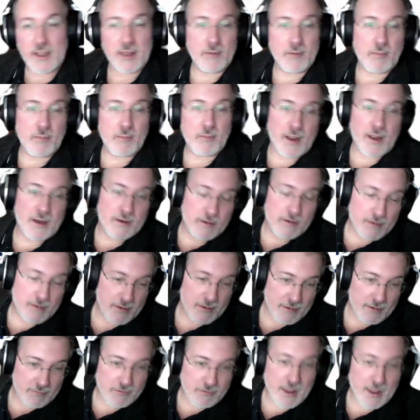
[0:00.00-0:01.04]
It might,
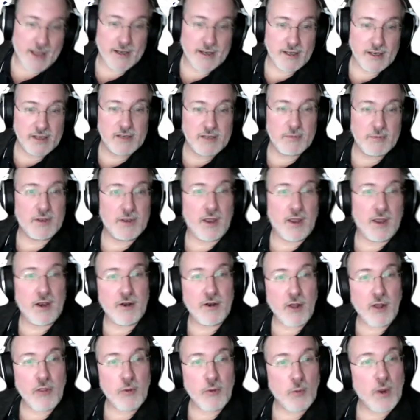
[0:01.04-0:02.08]
in fact, need to be done
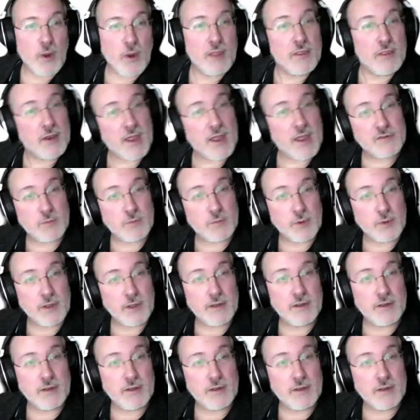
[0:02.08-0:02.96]
another way the next week. And